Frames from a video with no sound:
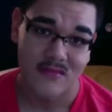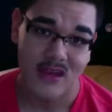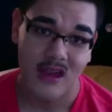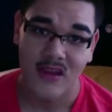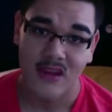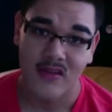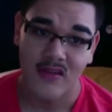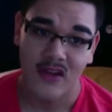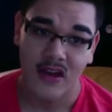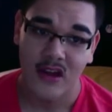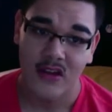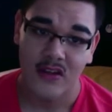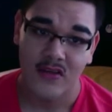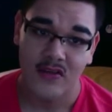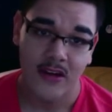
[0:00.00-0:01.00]
I couldn't
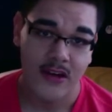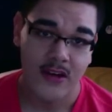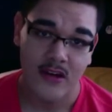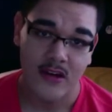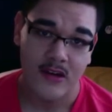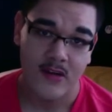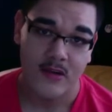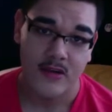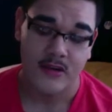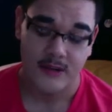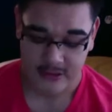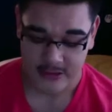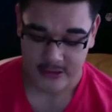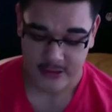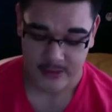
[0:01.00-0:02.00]
find it anywhere else
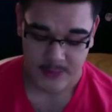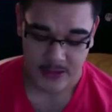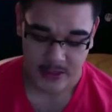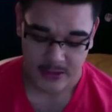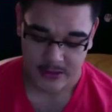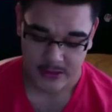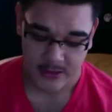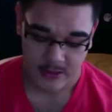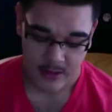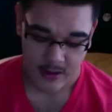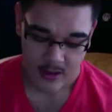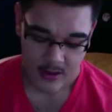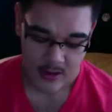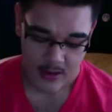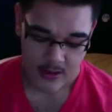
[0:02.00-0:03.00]
in TJ Maxx. And
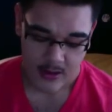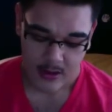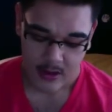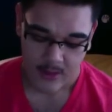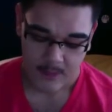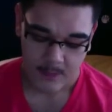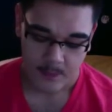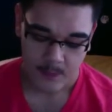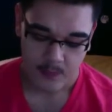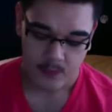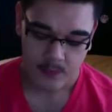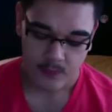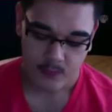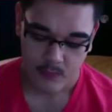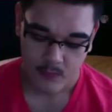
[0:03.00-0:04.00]
I
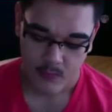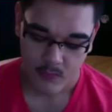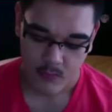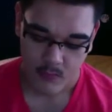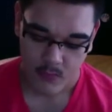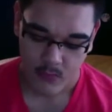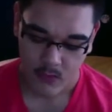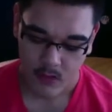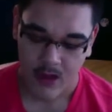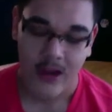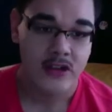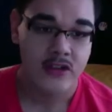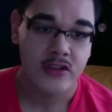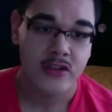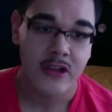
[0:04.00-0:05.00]

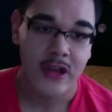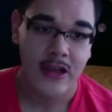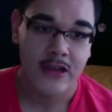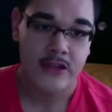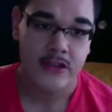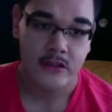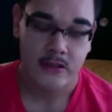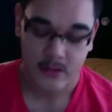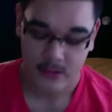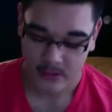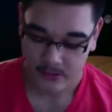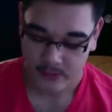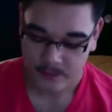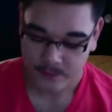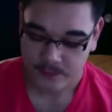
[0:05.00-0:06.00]
actually asked
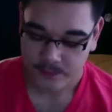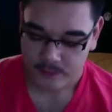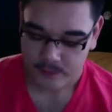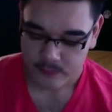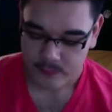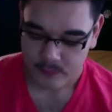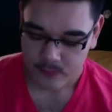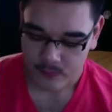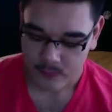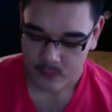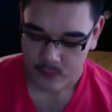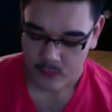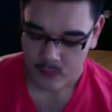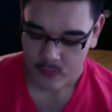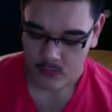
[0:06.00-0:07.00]
the
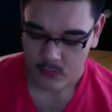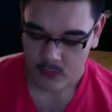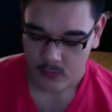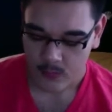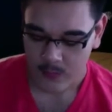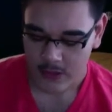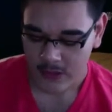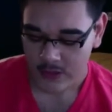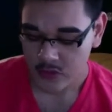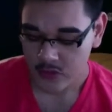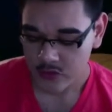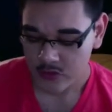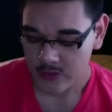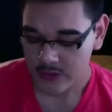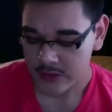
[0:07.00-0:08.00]

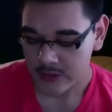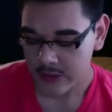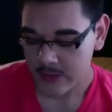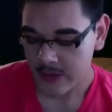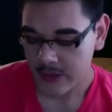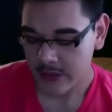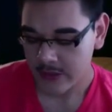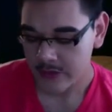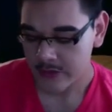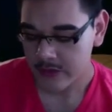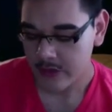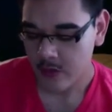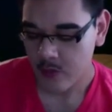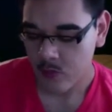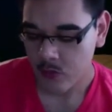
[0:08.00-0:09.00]
manager in TJ Maxx, you
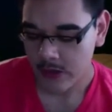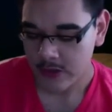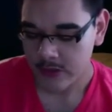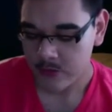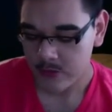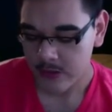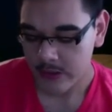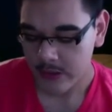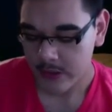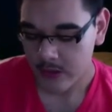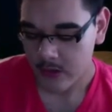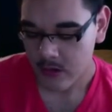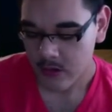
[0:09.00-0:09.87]
know, why did we get,